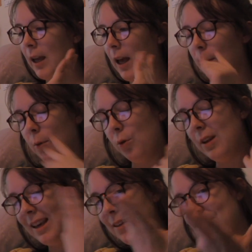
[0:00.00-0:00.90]
a
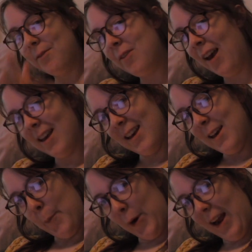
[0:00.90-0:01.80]
motif,
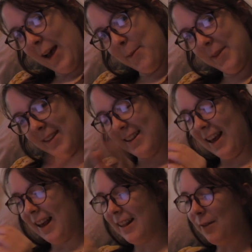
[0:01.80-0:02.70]
perhaps,
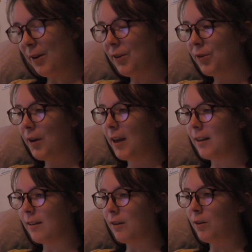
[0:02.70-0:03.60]
that, that runs through it.
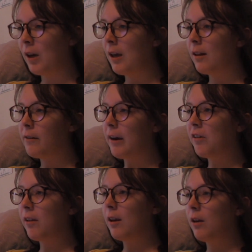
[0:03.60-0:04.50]
And so they're
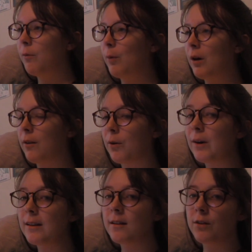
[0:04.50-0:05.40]
actually, part of their
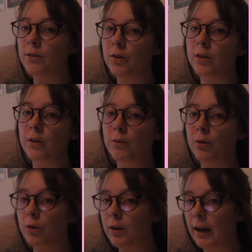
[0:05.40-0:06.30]
quest, they're searching for